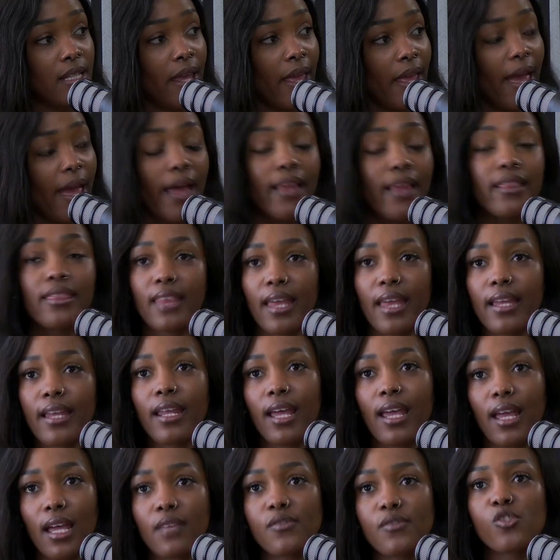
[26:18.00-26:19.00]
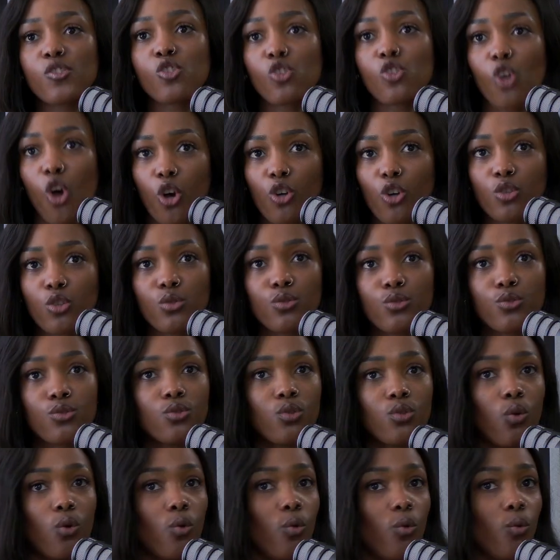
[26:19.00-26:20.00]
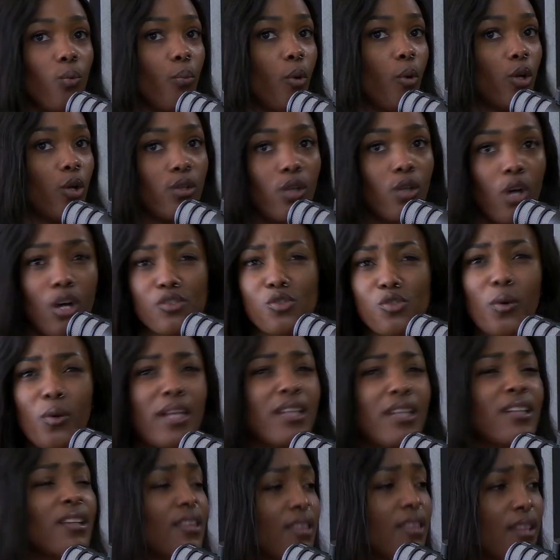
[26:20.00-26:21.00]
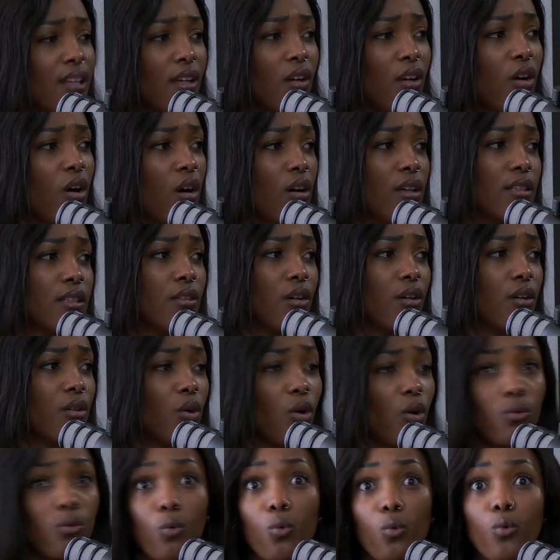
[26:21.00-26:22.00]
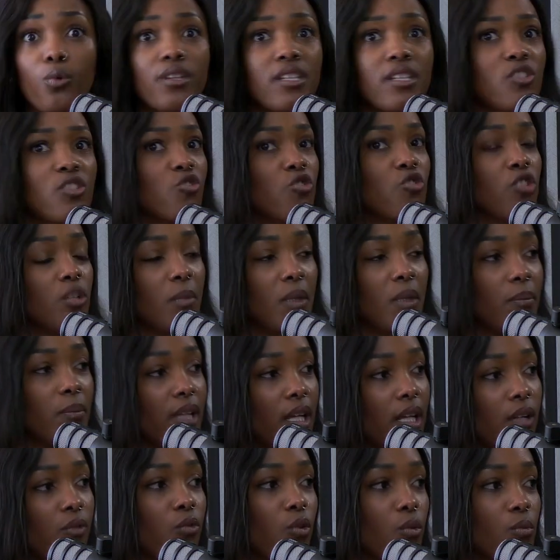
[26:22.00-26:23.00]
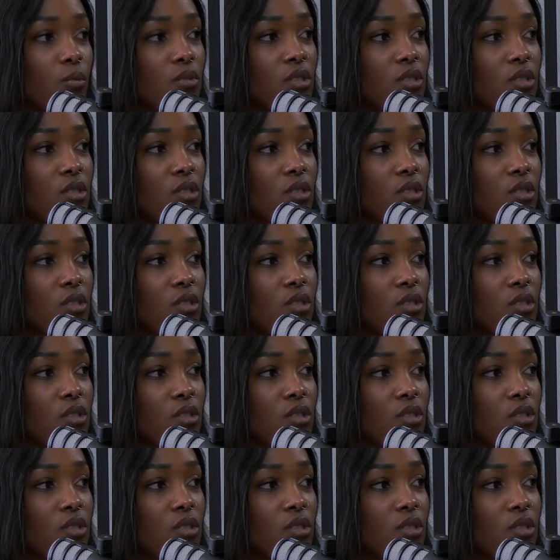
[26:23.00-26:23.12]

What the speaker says: and that have songs or podcasts or anything on all these streaming platforms?